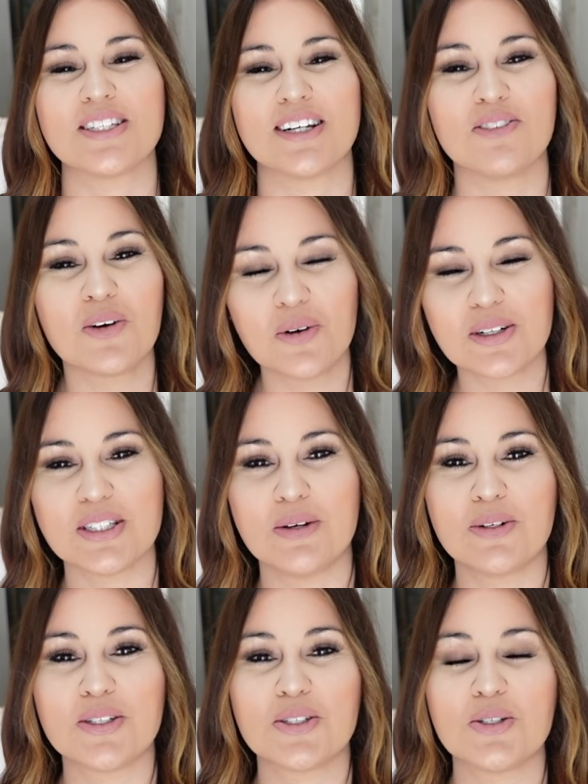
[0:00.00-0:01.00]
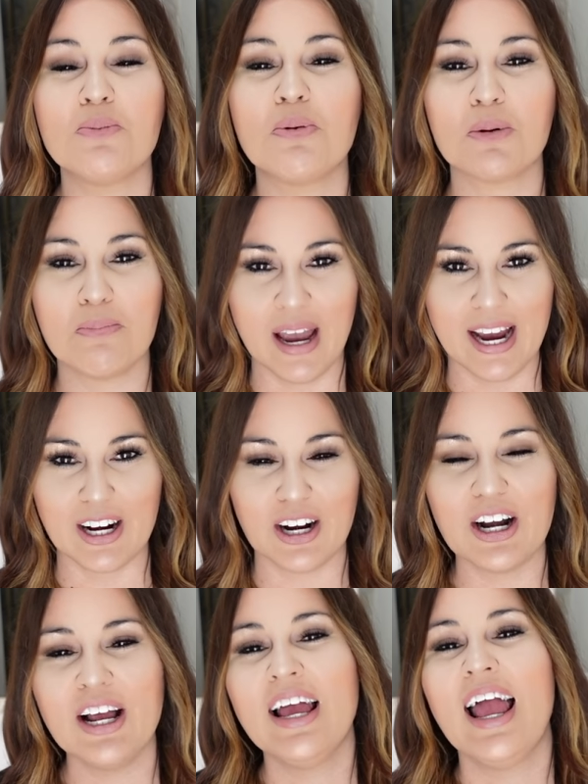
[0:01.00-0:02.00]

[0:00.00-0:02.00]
And of course it was super bare.